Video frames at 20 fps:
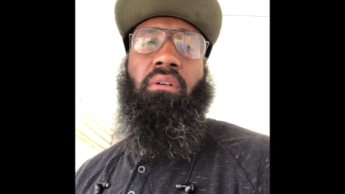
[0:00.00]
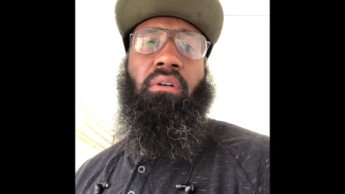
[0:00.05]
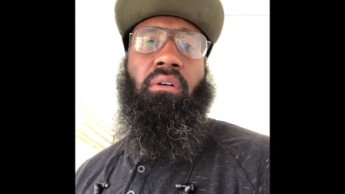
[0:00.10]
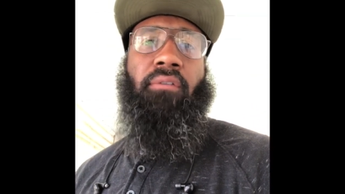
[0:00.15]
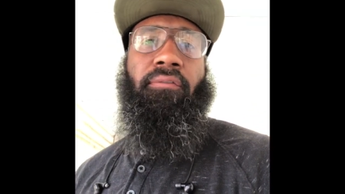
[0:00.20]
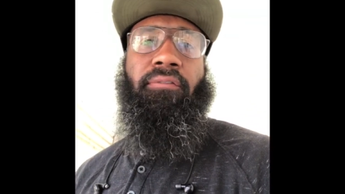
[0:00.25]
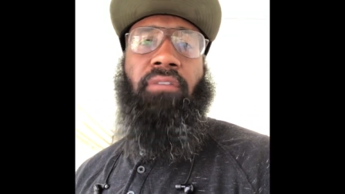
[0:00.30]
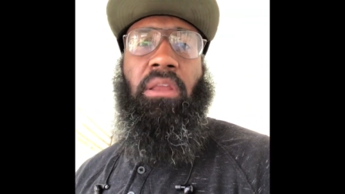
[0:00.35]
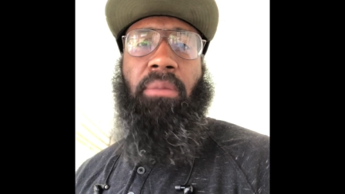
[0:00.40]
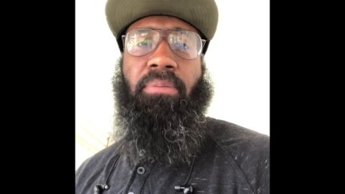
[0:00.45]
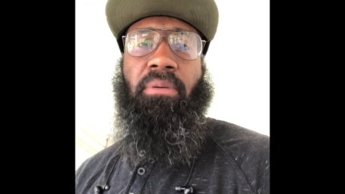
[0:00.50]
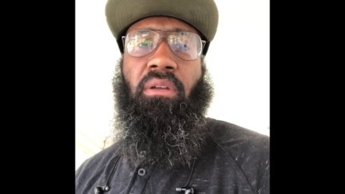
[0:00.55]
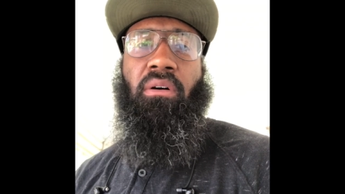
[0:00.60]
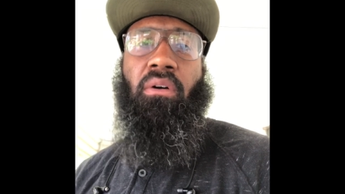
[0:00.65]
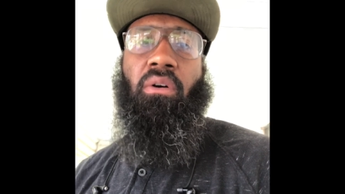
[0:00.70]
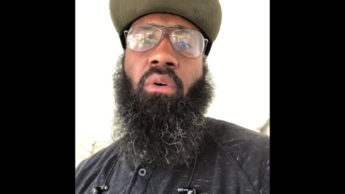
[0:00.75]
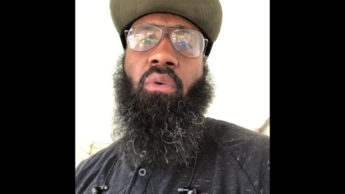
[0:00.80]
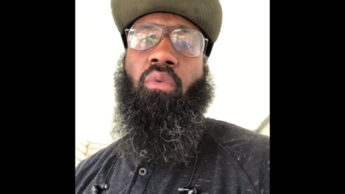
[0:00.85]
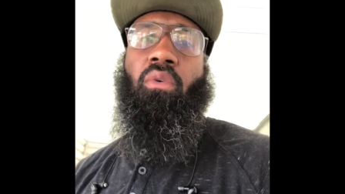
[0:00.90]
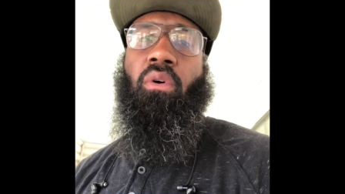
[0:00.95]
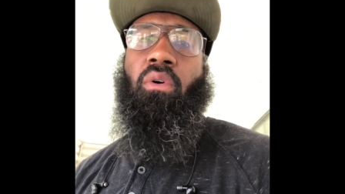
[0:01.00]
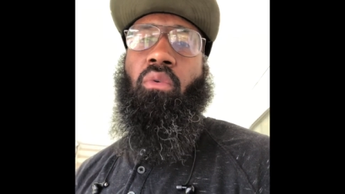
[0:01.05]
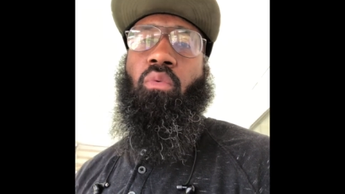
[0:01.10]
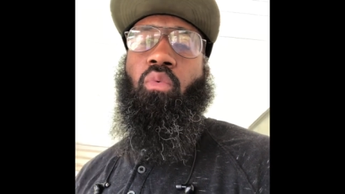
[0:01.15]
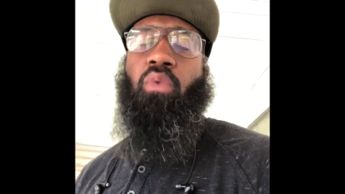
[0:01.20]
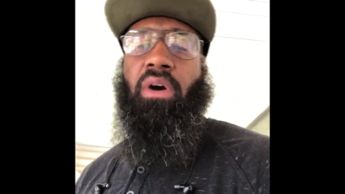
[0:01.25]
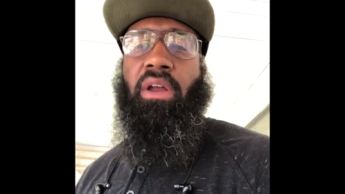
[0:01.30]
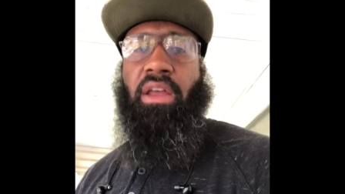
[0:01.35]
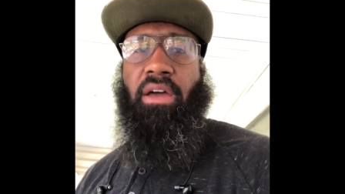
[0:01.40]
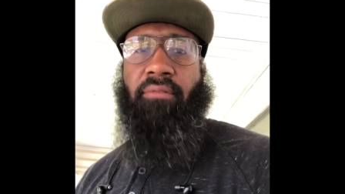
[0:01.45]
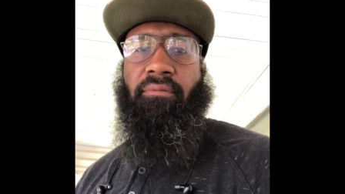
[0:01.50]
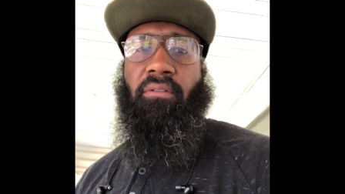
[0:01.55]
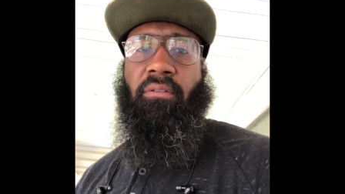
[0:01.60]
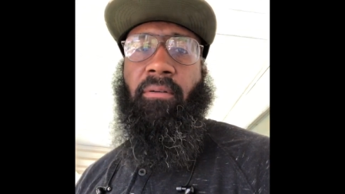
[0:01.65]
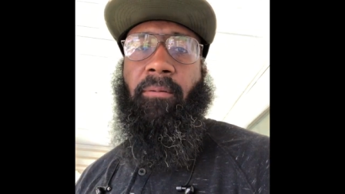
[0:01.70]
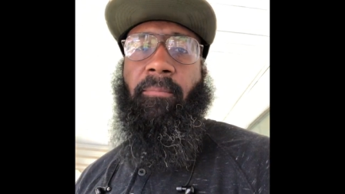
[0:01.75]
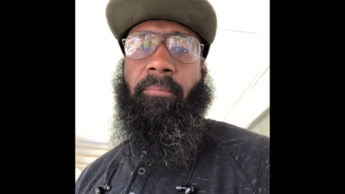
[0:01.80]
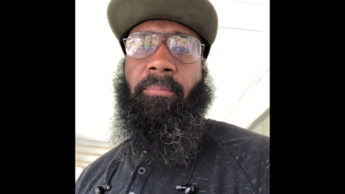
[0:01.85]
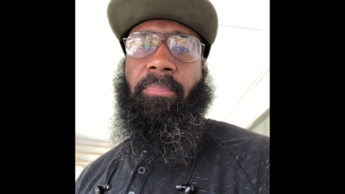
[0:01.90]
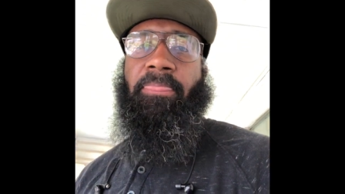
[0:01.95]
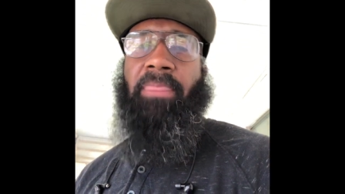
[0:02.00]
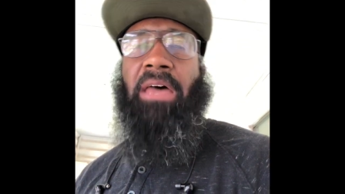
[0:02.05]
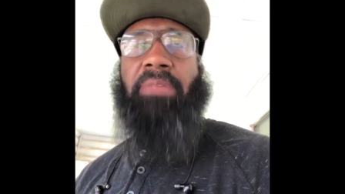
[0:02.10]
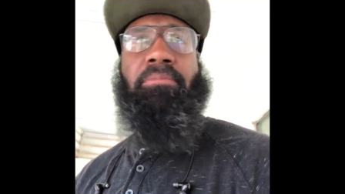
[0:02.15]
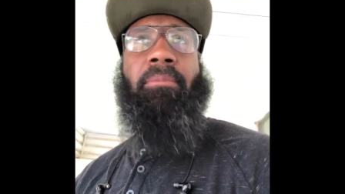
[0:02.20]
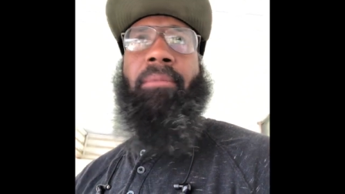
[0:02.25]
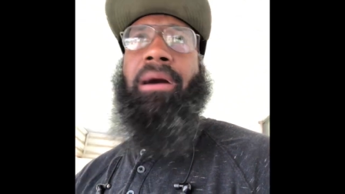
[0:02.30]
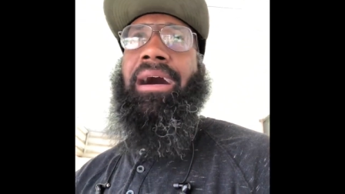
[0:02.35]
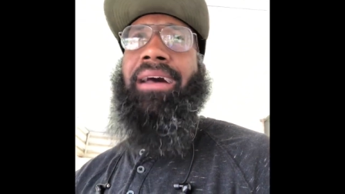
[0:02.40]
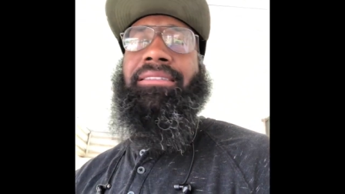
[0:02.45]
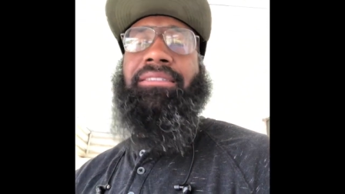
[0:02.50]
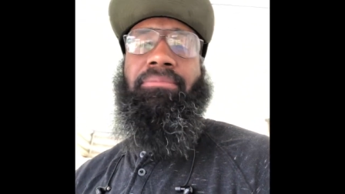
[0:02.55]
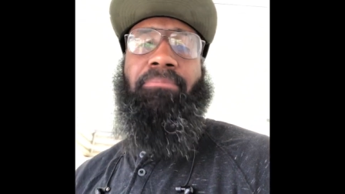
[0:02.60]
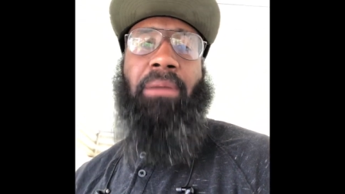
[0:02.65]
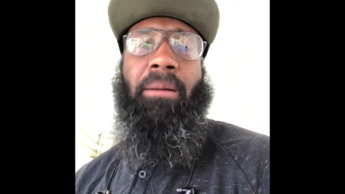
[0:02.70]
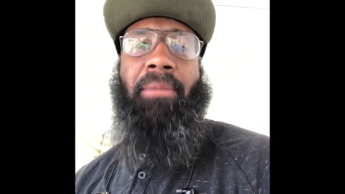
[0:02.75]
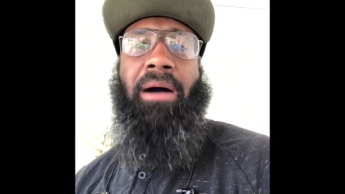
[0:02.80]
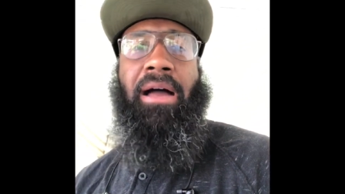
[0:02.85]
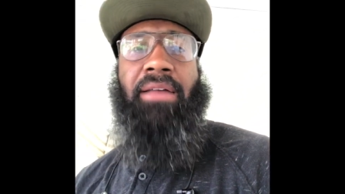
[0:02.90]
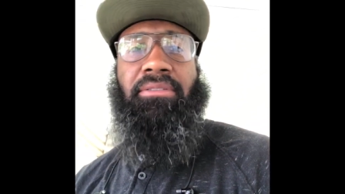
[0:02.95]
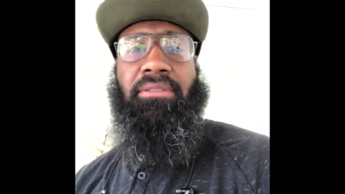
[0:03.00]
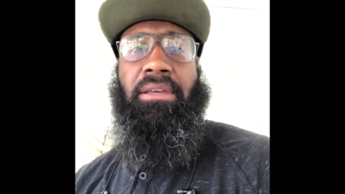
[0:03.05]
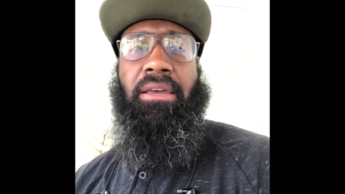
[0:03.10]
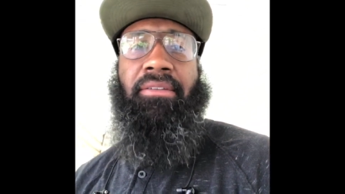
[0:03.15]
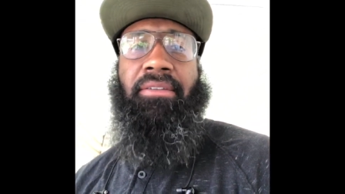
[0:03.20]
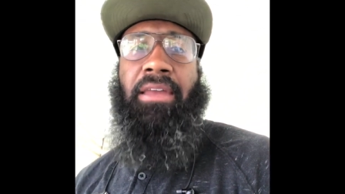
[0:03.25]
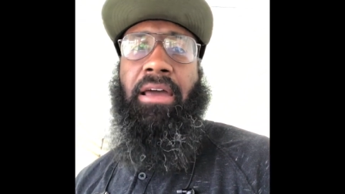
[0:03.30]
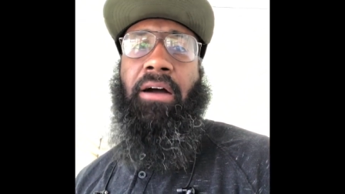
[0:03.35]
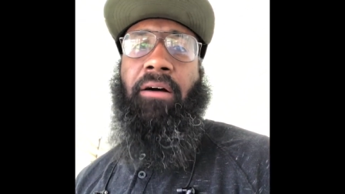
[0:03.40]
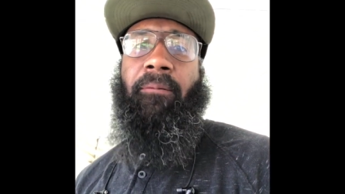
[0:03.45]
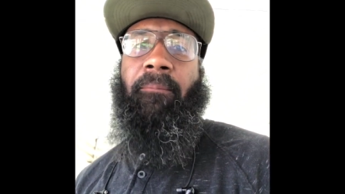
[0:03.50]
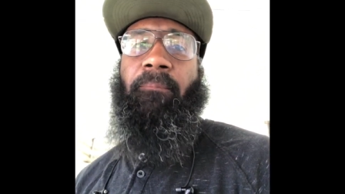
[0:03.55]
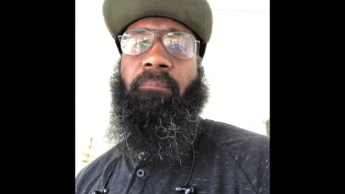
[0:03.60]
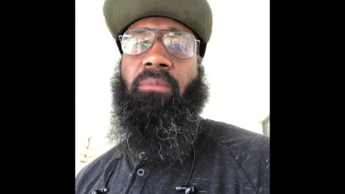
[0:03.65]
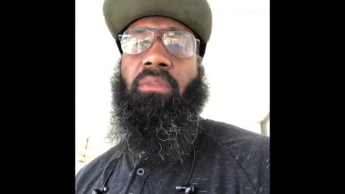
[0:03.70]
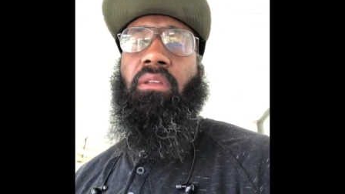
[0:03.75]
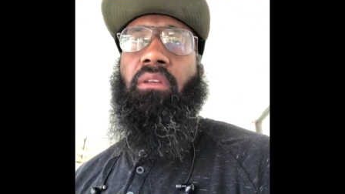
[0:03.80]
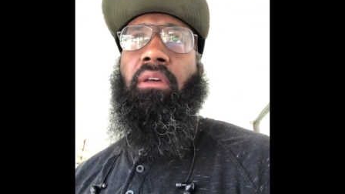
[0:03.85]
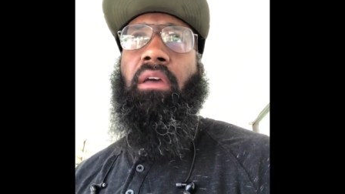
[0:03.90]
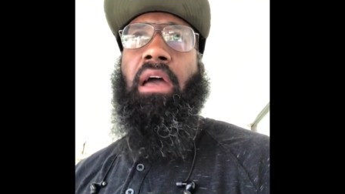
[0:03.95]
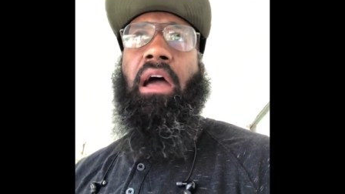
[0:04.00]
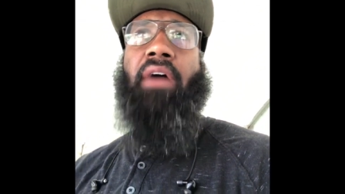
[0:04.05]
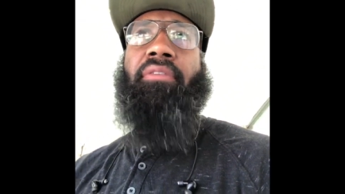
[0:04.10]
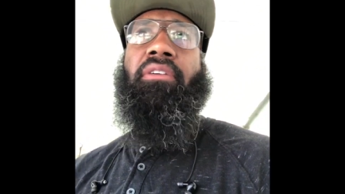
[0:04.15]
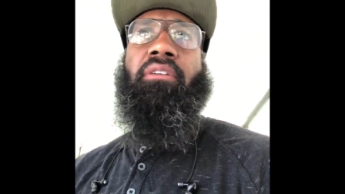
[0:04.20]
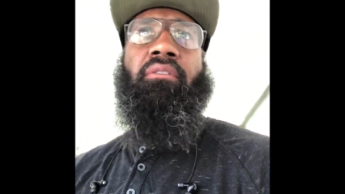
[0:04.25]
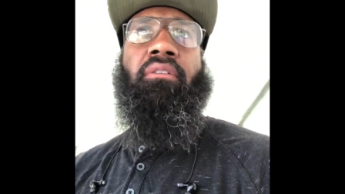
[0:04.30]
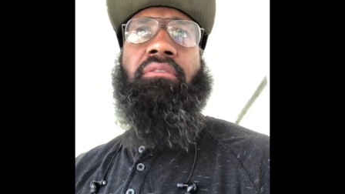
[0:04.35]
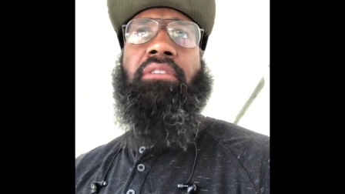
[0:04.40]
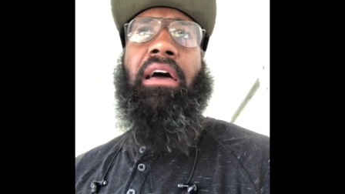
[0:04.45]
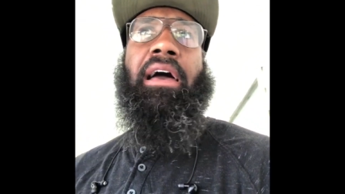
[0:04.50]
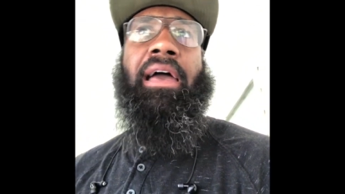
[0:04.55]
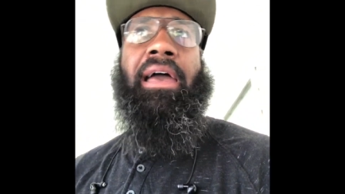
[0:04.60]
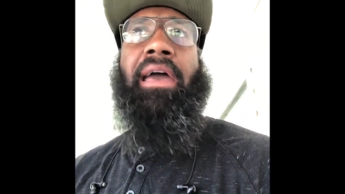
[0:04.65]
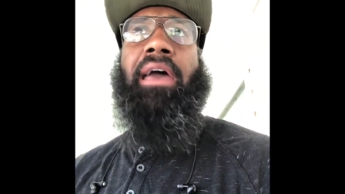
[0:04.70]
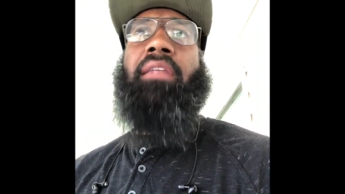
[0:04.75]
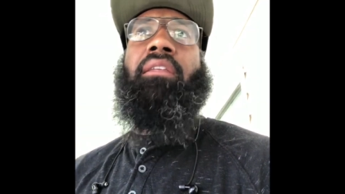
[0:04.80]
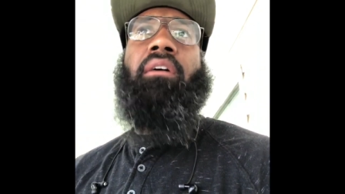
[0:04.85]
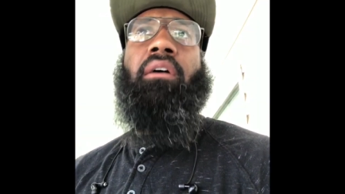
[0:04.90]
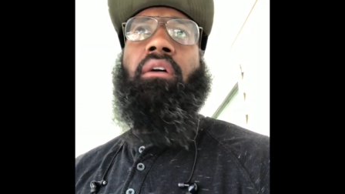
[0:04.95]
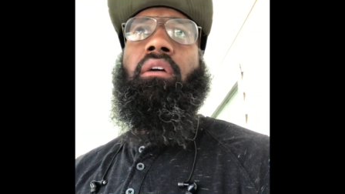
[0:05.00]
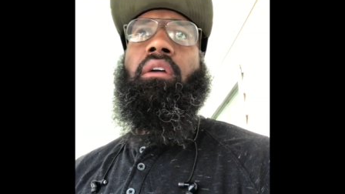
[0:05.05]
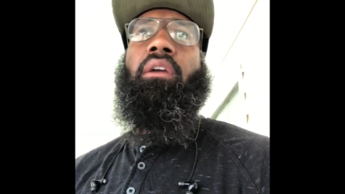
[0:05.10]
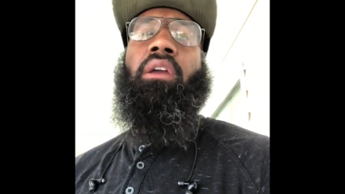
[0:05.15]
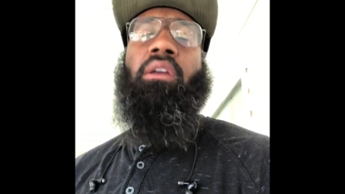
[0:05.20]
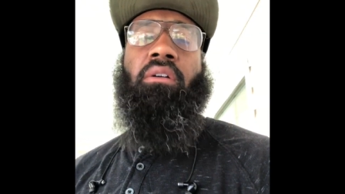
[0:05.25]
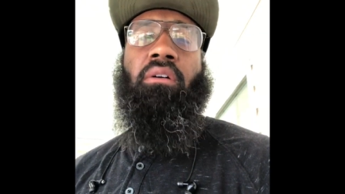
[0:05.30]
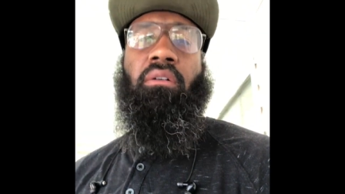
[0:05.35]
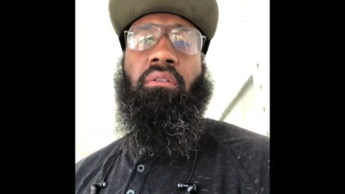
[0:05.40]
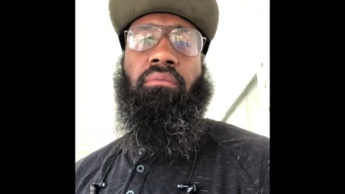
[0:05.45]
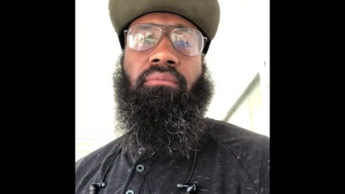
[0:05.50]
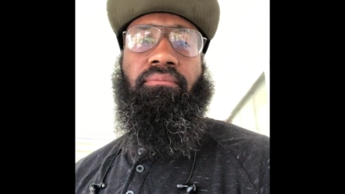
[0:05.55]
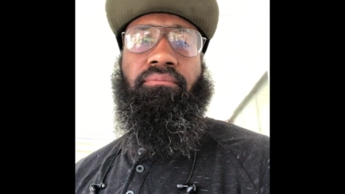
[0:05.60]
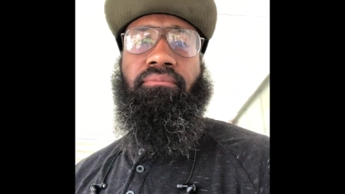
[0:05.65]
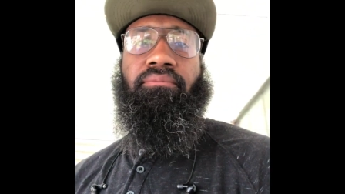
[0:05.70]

or flip it or or whatever. That's my mind, my mindset now. After you know I had you know